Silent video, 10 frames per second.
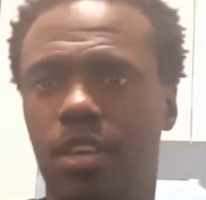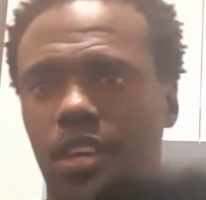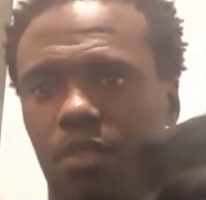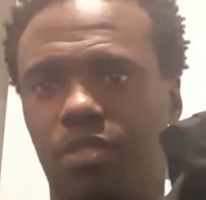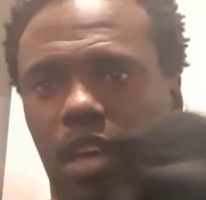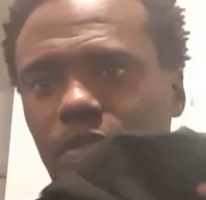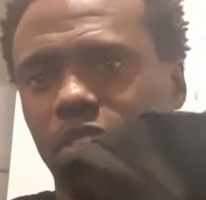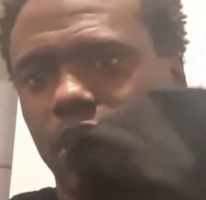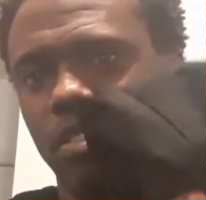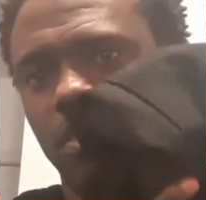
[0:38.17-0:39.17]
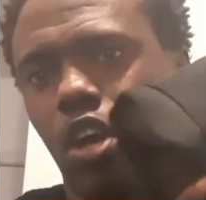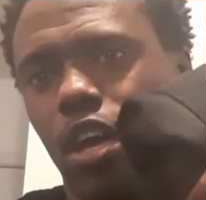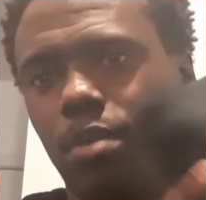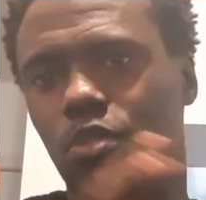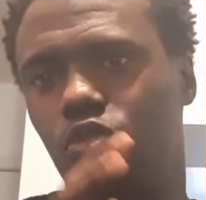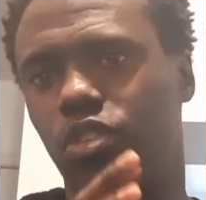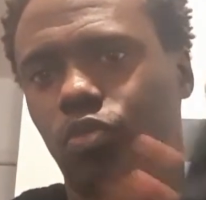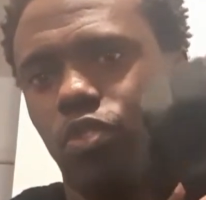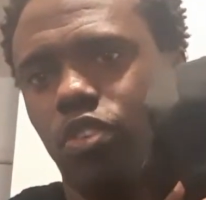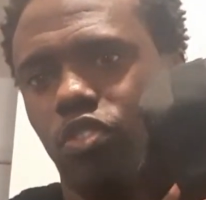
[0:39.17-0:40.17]
And I've saw him use these
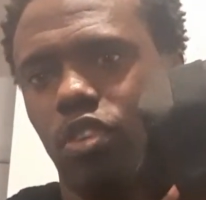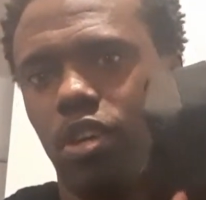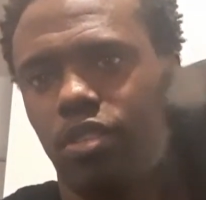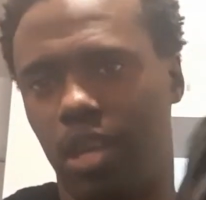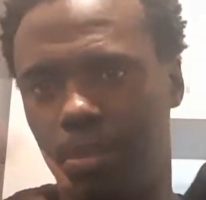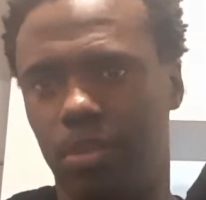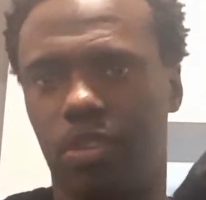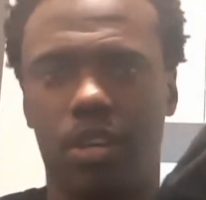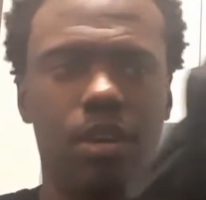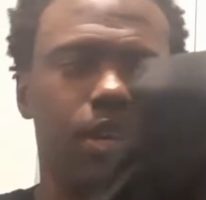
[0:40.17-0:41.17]
for such a long time. I was like, all right,